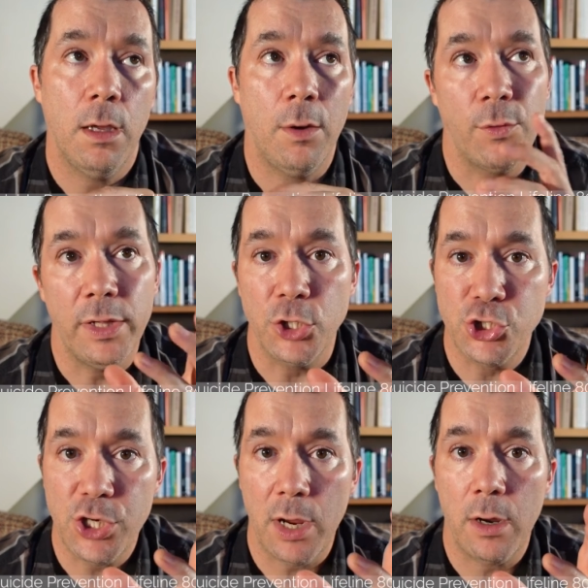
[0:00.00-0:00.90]
really a
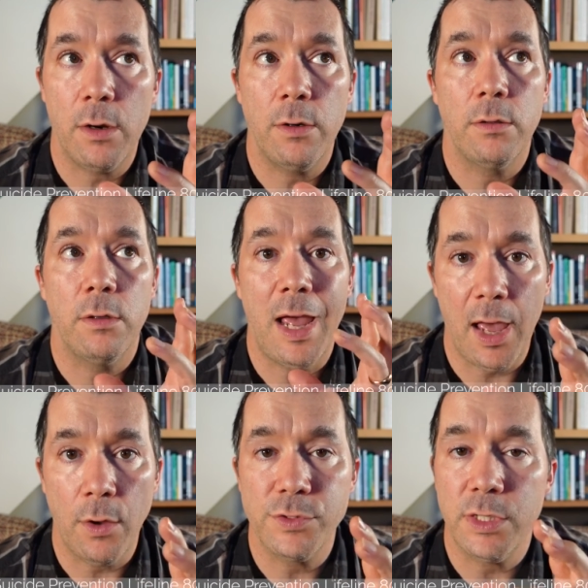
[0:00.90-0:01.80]
shared
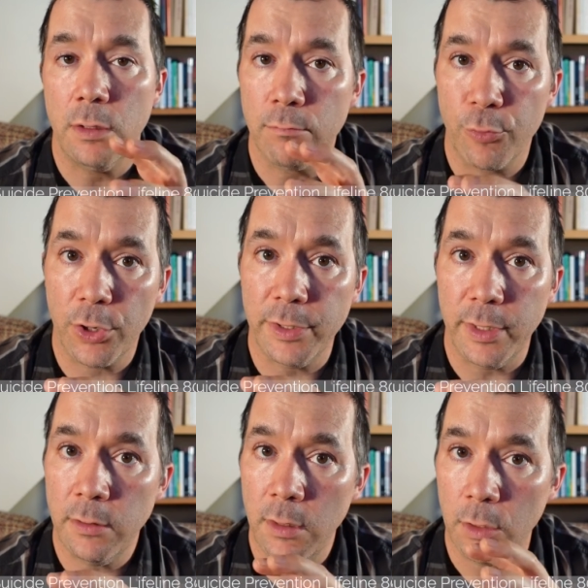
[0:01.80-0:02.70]
house in
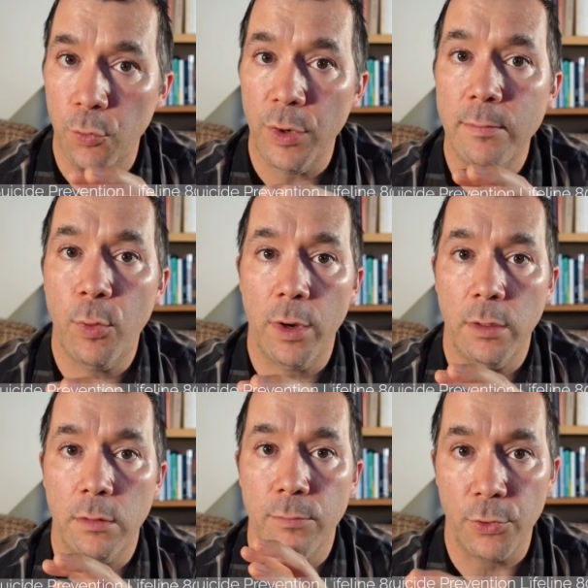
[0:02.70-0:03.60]
Brooklyn, in
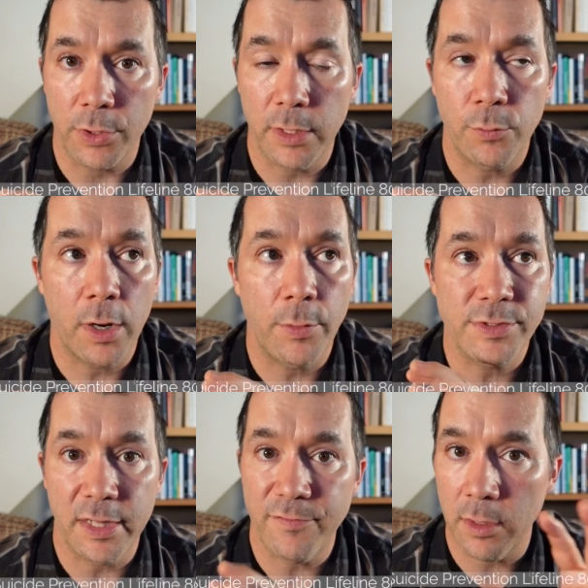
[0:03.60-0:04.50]
Greenpoint, Brooklyn, where I
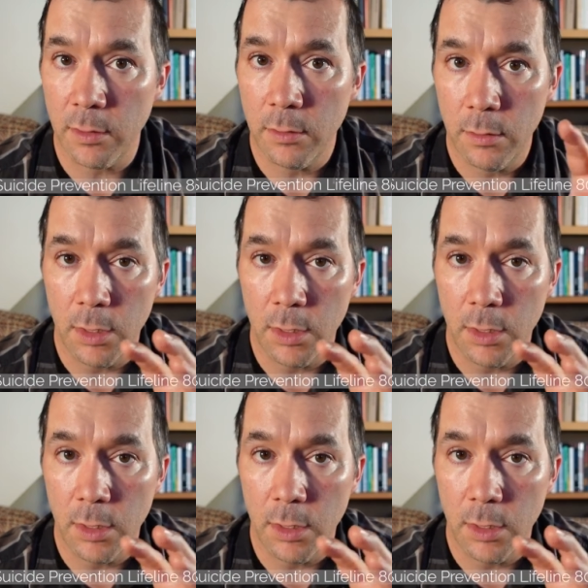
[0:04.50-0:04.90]
was living,